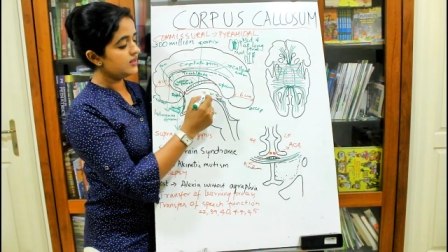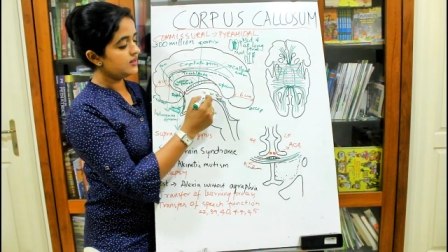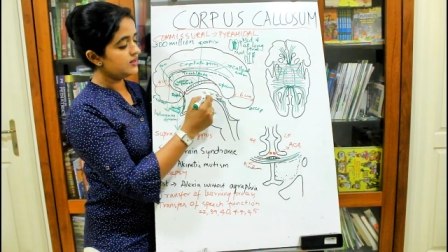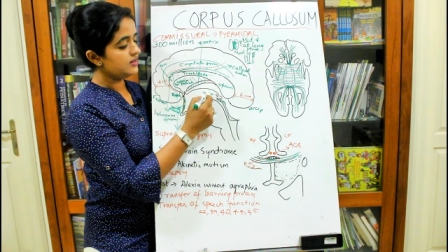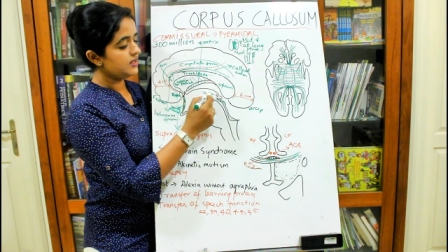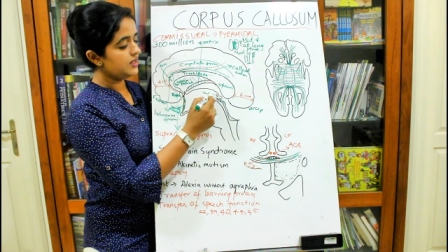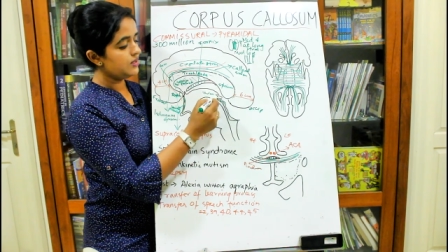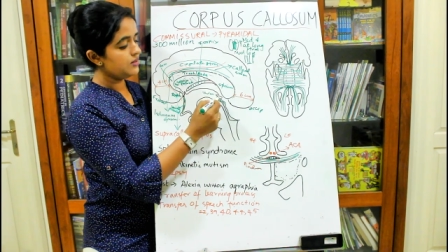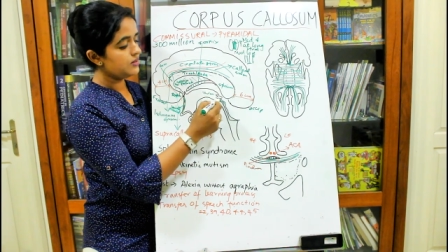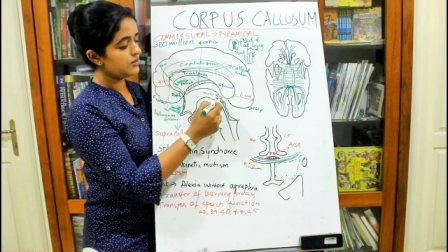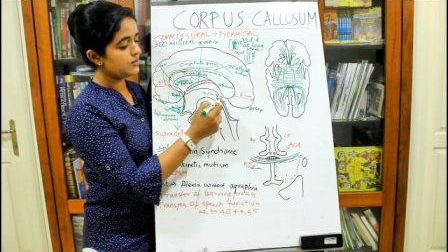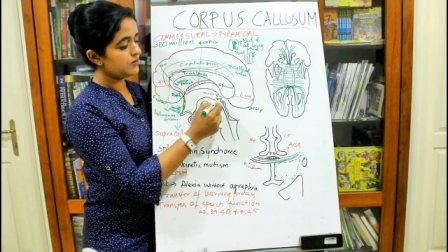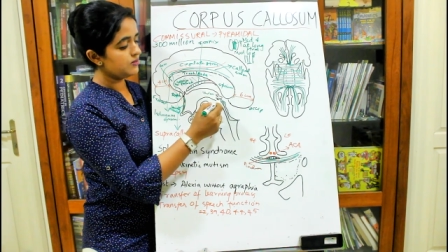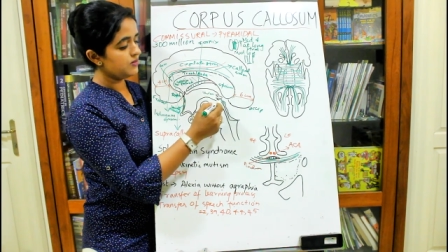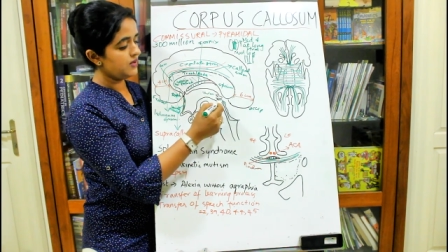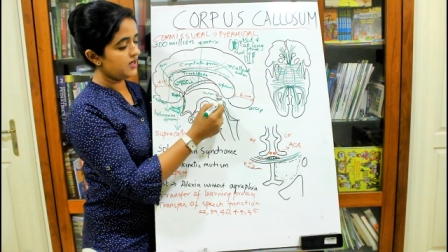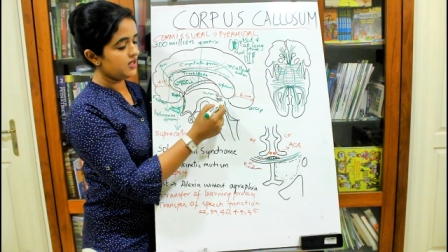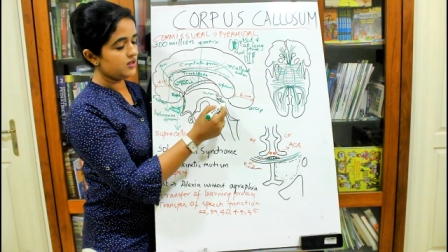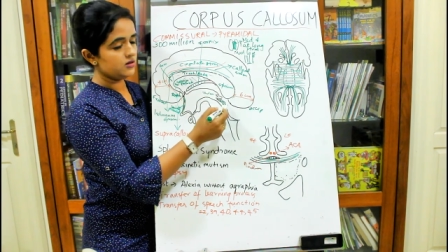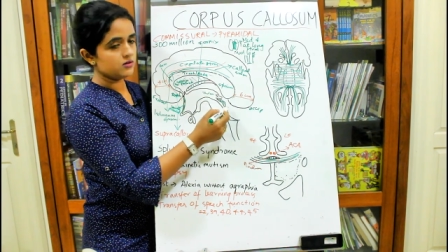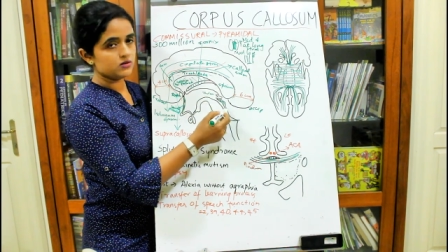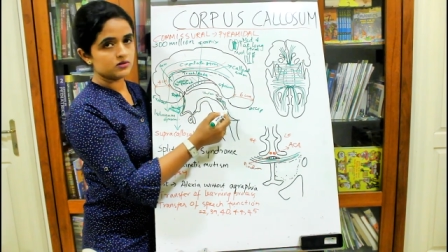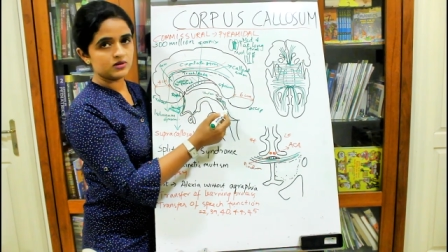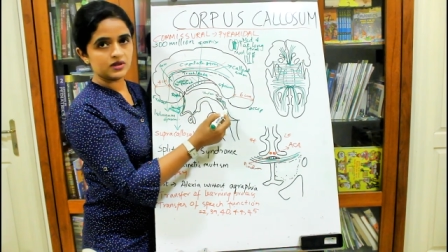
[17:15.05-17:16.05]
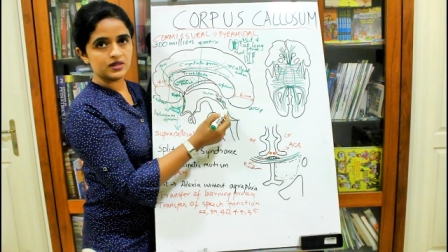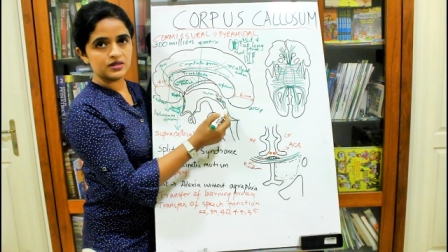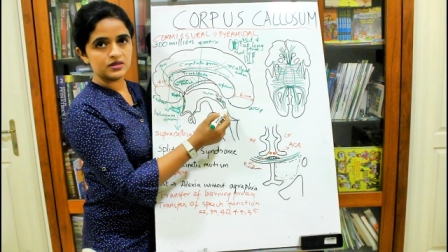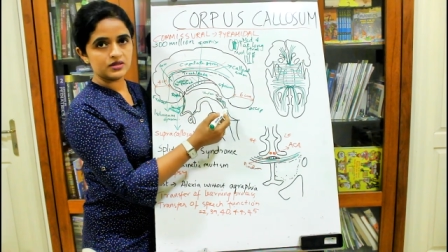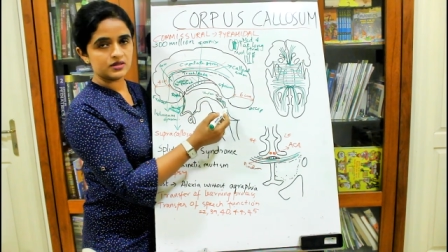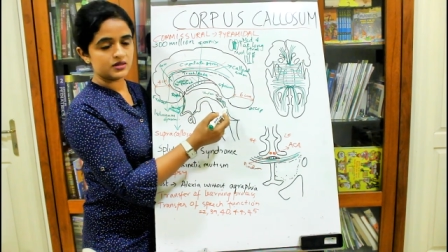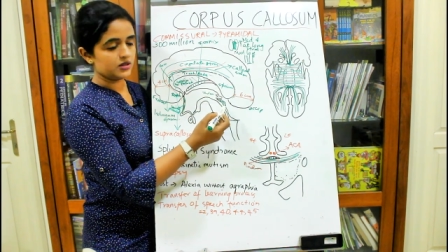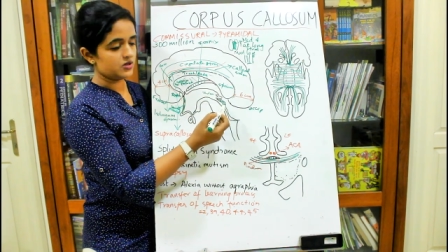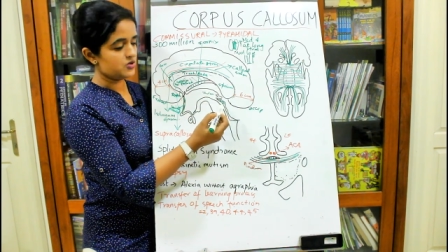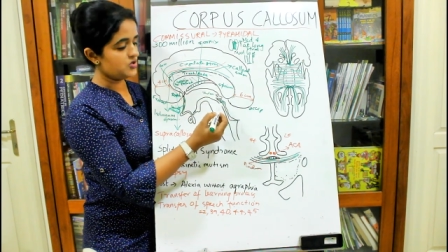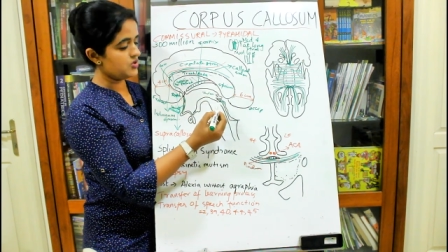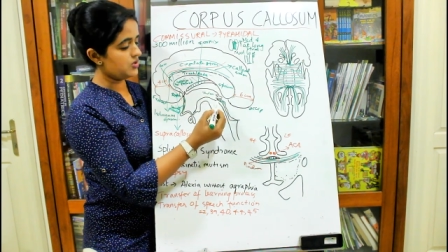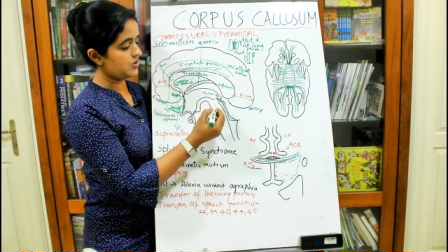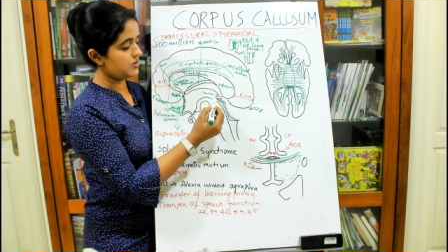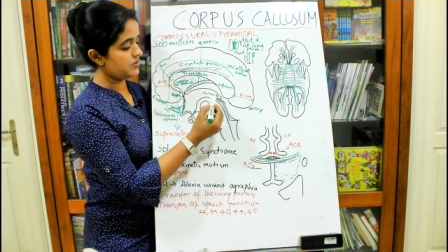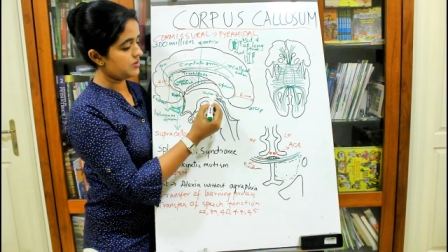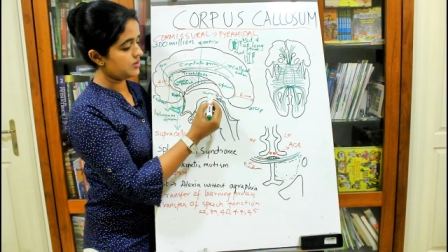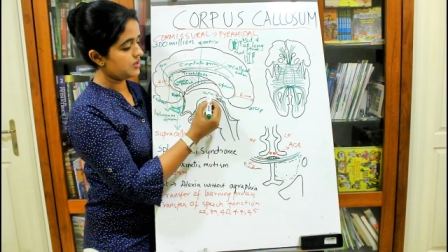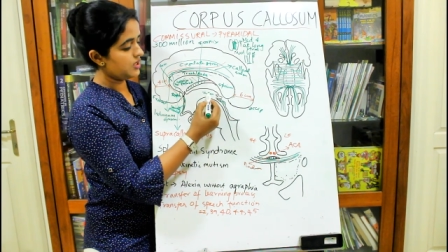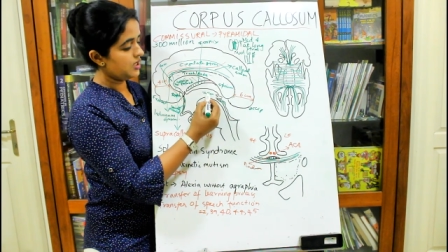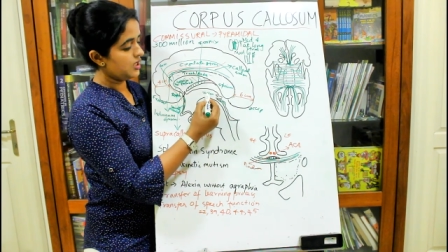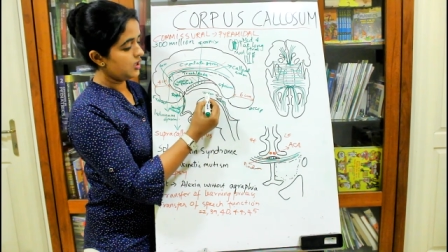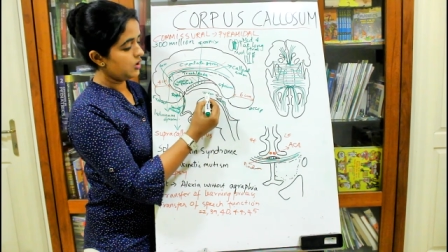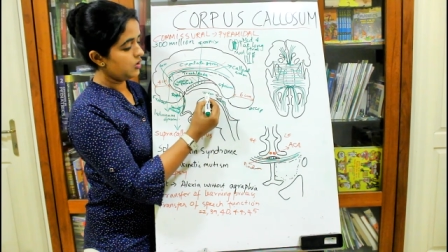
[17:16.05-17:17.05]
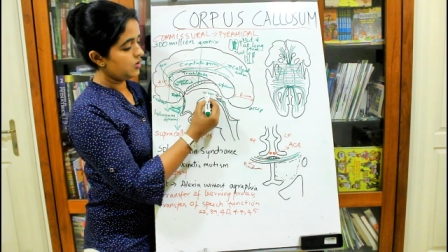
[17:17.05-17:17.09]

these main three structures.